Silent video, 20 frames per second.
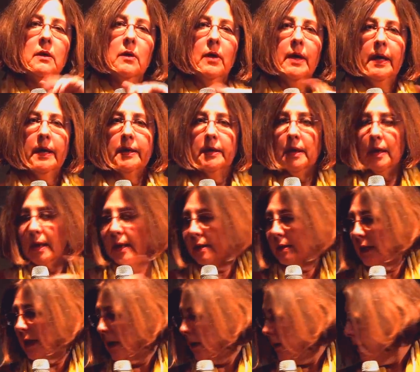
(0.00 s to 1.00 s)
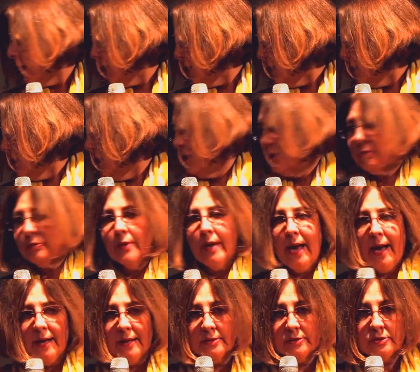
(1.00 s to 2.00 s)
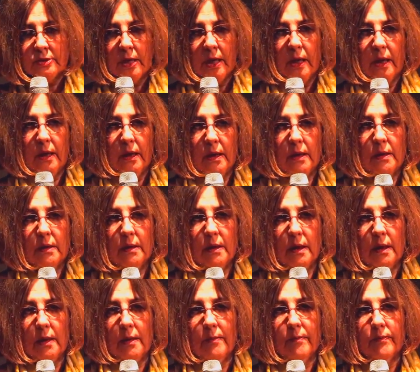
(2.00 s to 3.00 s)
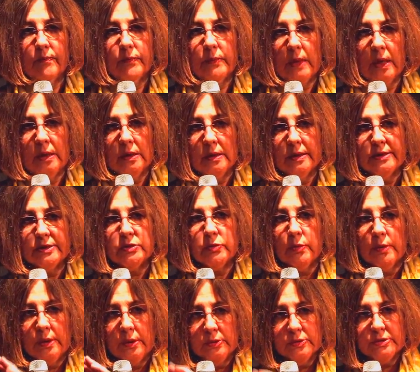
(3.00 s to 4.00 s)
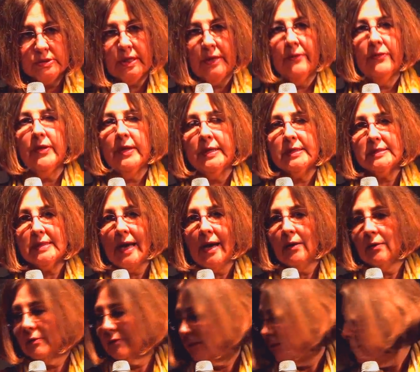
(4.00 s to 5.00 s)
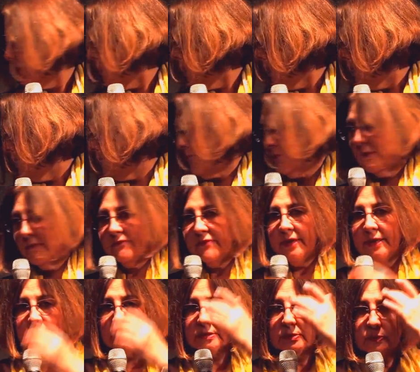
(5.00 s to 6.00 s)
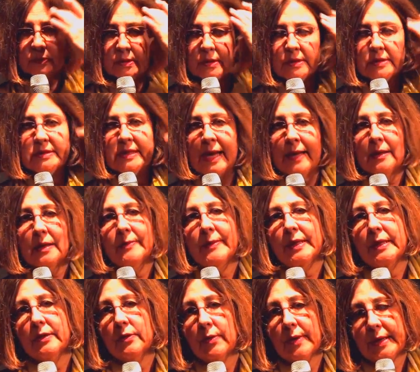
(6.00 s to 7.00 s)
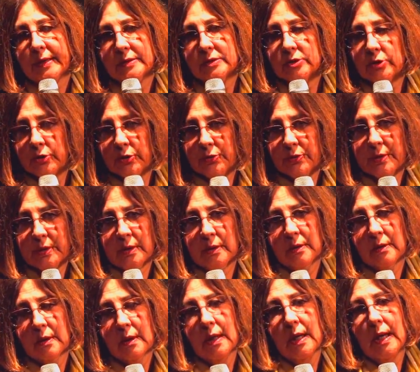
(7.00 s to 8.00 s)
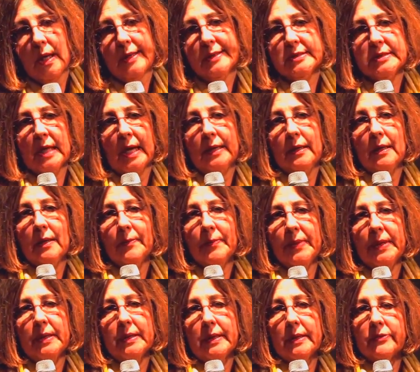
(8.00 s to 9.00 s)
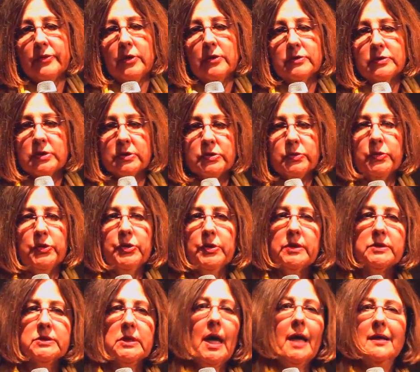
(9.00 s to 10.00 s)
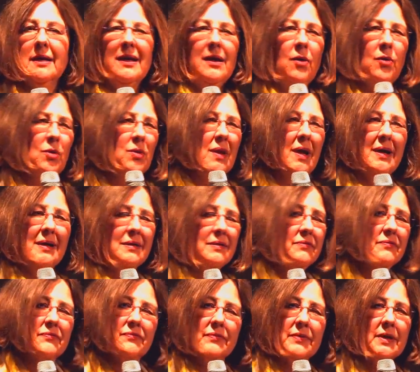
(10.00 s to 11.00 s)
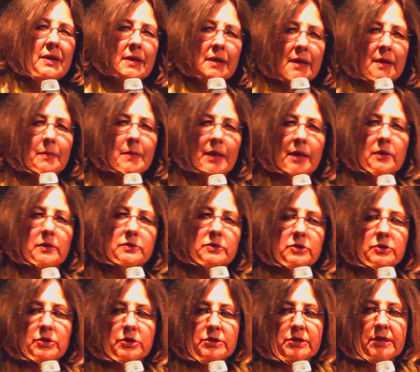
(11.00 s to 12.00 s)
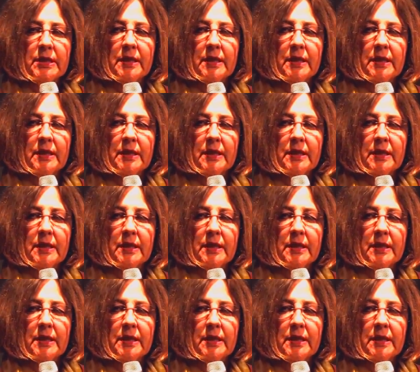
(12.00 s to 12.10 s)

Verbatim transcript: And Gary also has a list where he'll send things out for events with his San Clemente Green, so you can sign up and get those. It's not a whole lot of emails, it's just